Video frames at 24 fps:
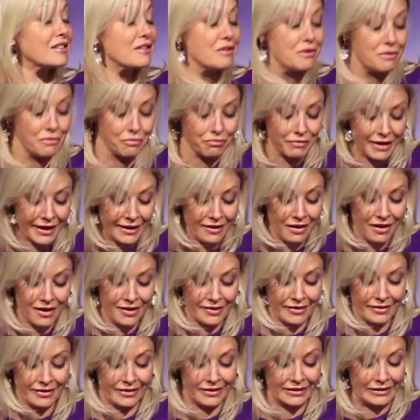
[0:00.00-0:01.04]
a great
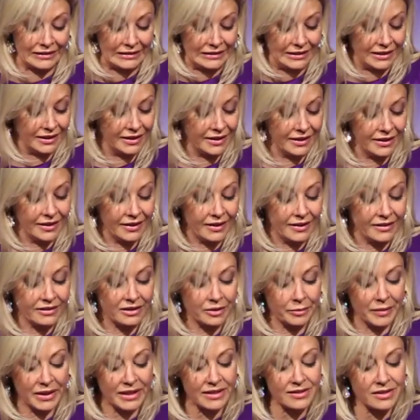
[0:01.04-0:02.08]
honor to
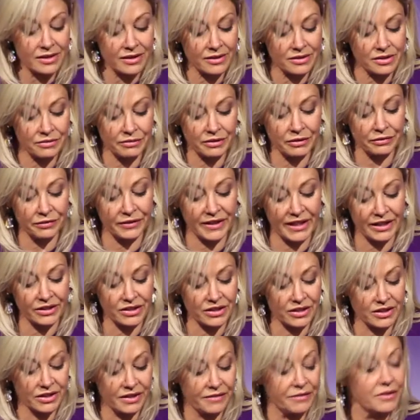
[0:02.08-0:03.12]
me, it's also a
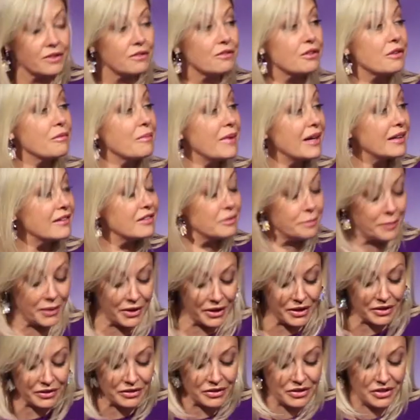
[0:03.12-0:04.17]
reflection of the tremendous
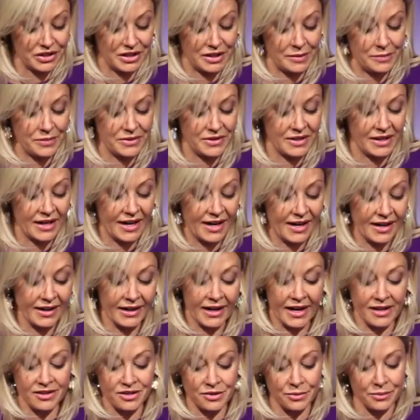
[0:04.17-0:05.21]
partnerships that I
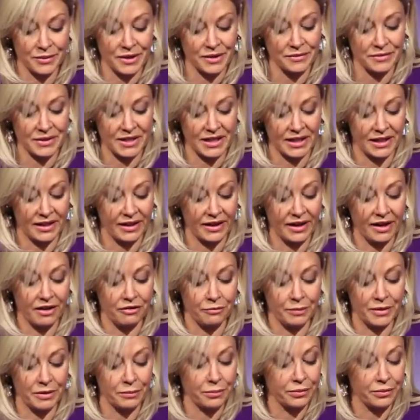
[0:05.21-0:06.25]
and Swarovski have been